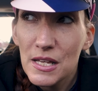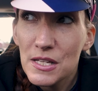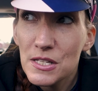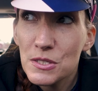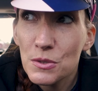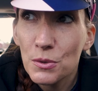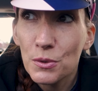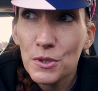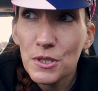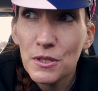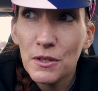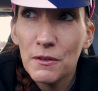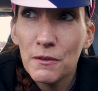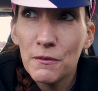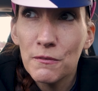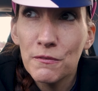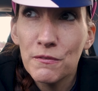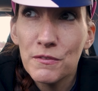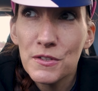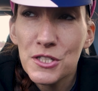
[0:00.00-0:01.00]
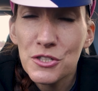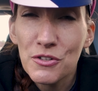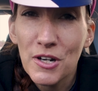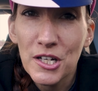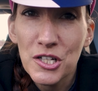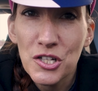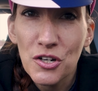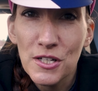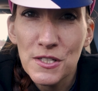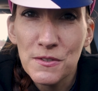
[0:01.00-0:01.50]
sort of
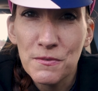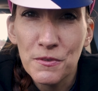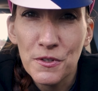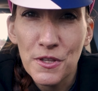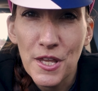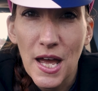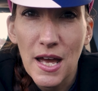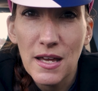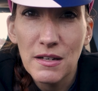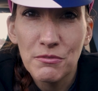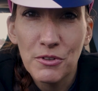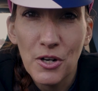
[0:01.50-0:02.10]
strategize for that